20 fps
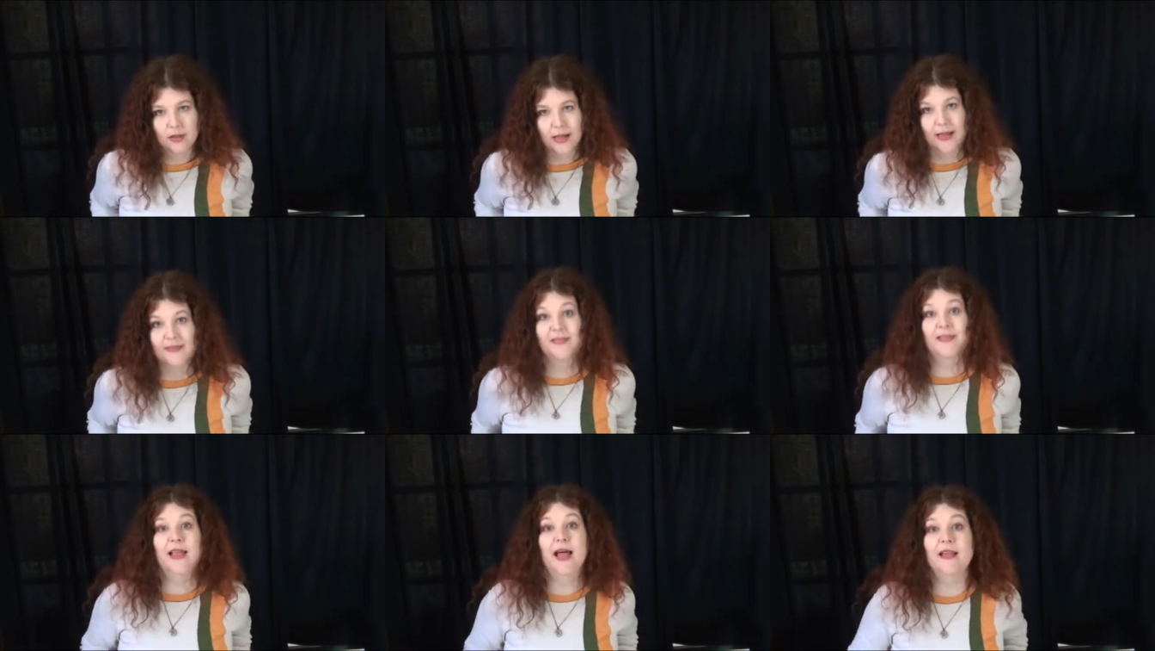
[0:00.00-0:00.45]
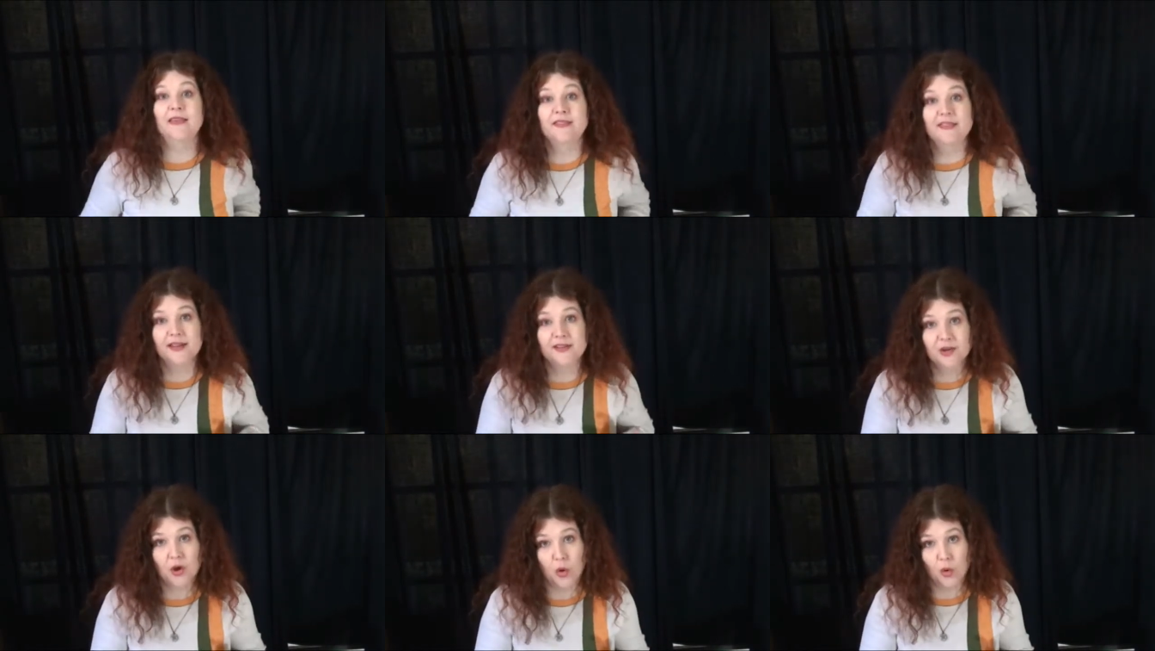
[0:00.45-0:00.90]
As
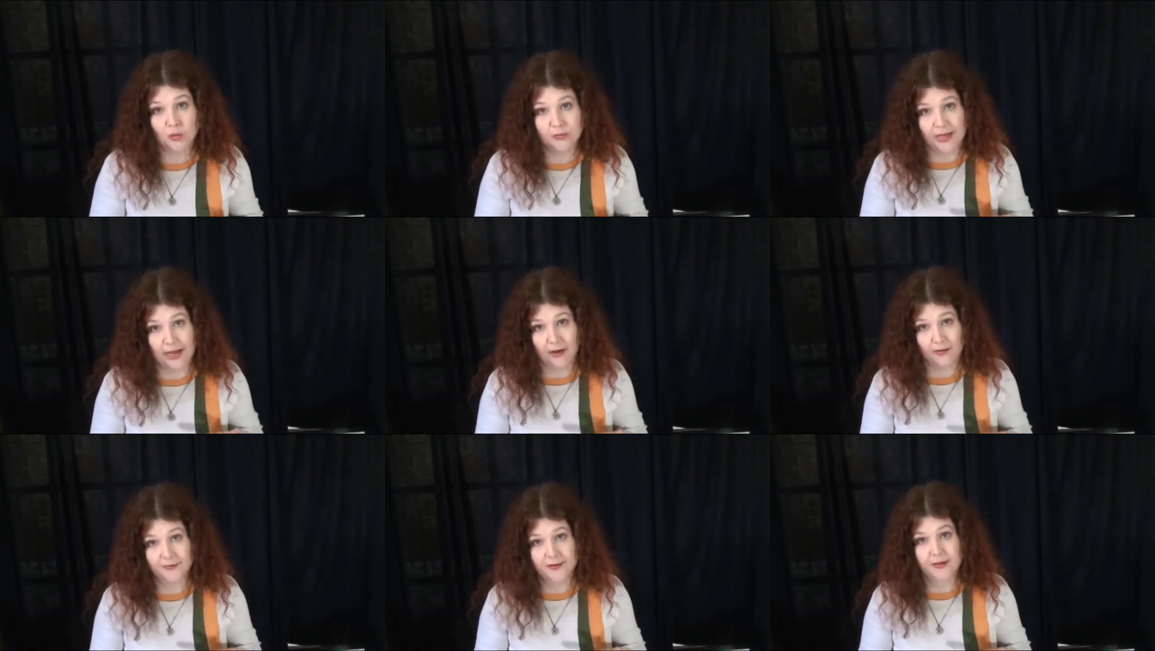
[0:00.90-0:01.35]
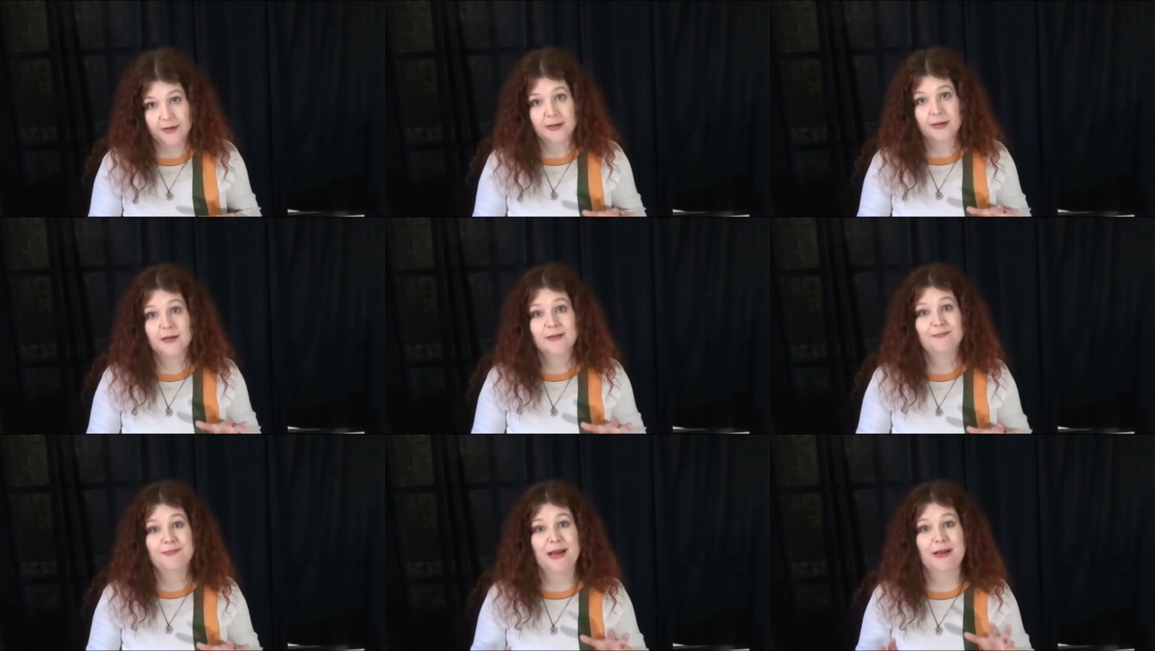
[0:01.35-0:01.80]
last-ditch holdout,
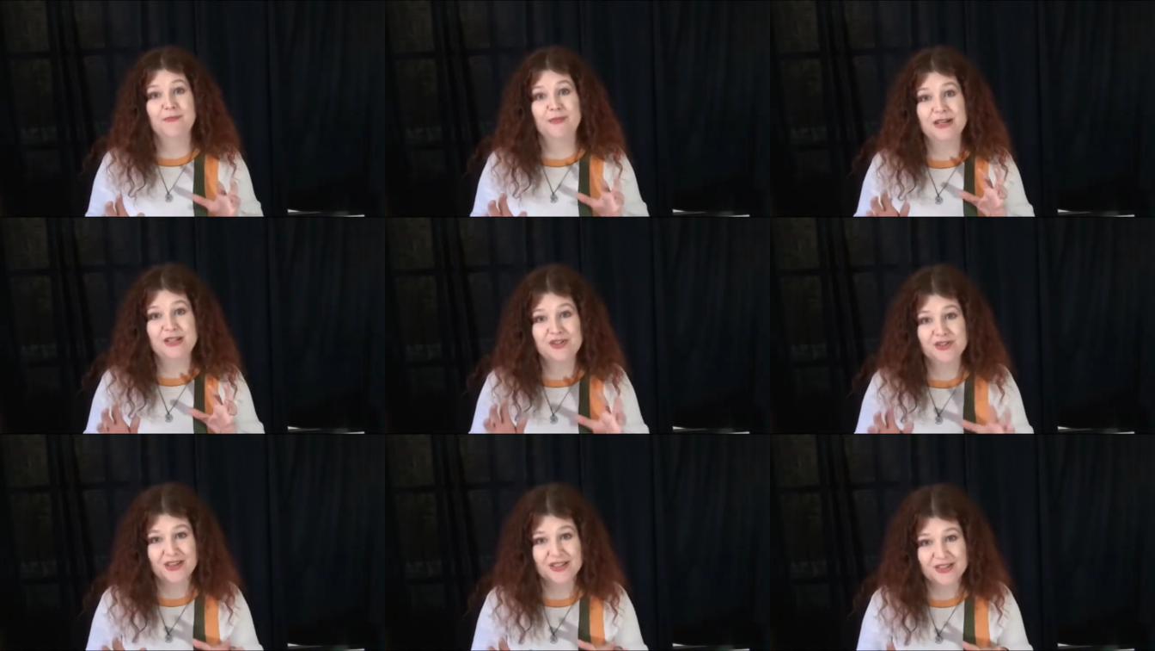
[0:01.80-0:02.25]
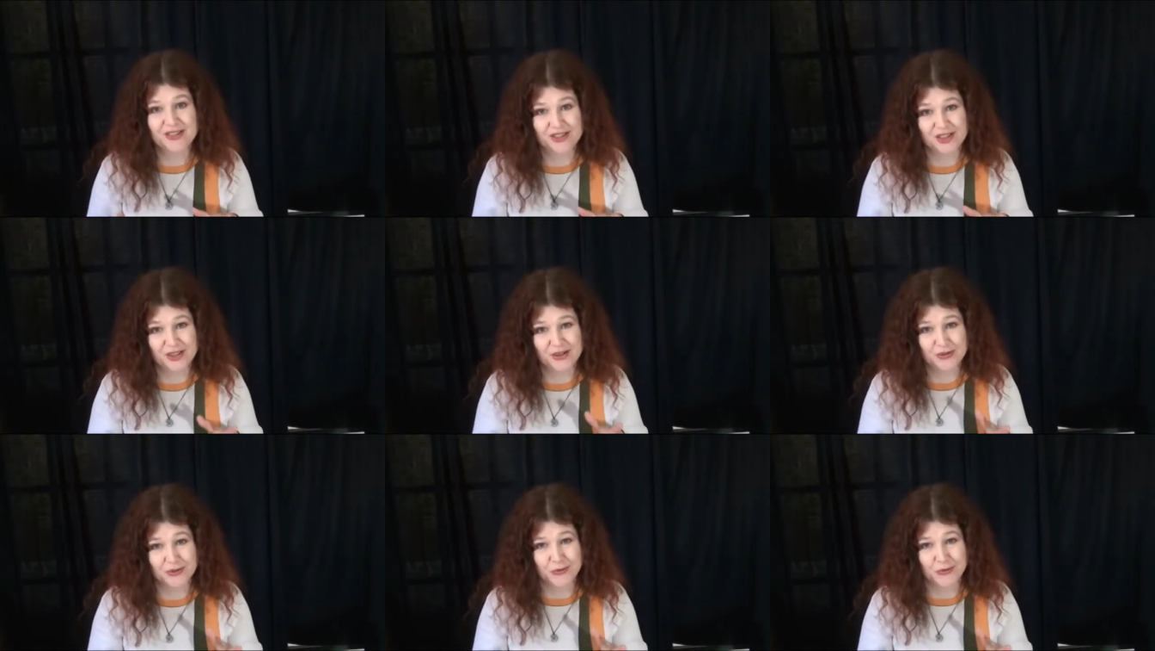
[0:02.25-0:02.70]
Ben retreats
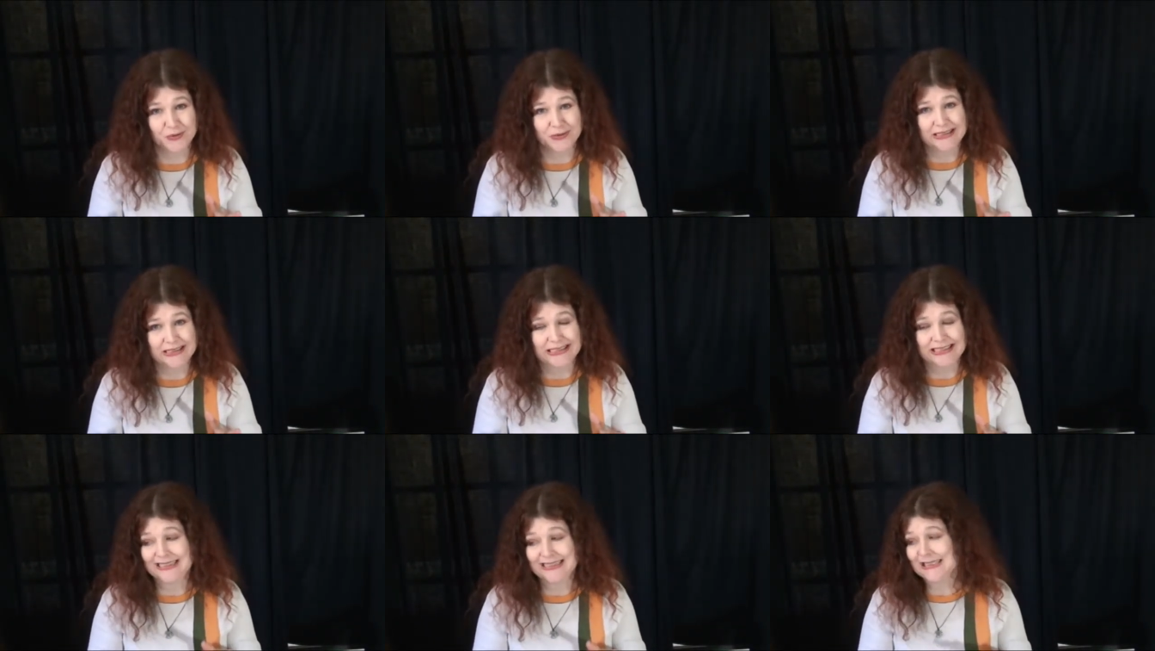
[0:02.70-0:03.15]
to